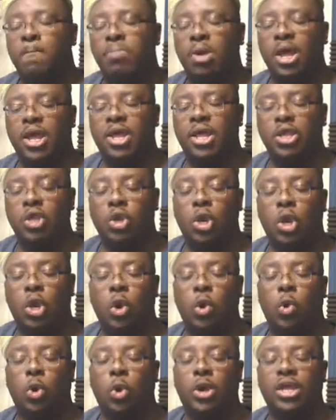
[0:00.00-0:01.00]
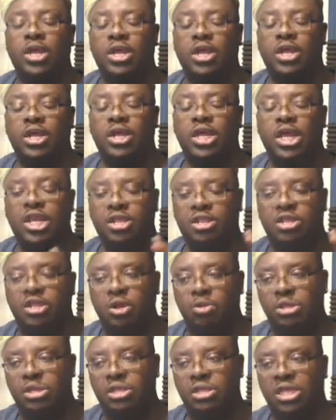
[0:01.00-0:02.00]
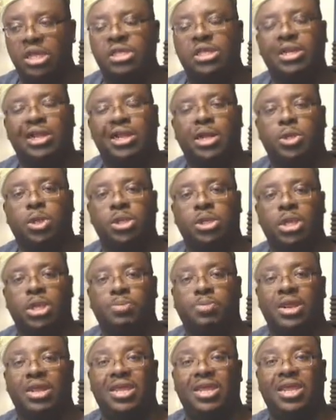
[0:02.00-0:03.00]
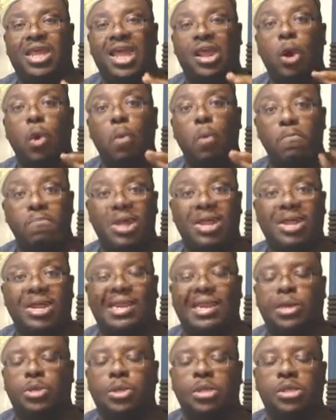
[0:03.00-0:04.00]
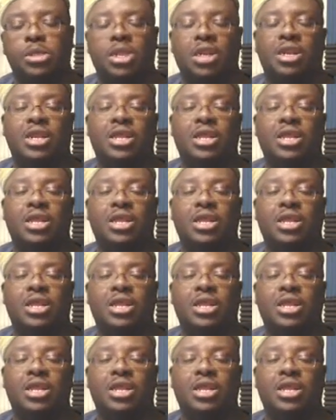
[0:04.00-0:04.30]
But, he can still sense electricity, but he can't omit electricity.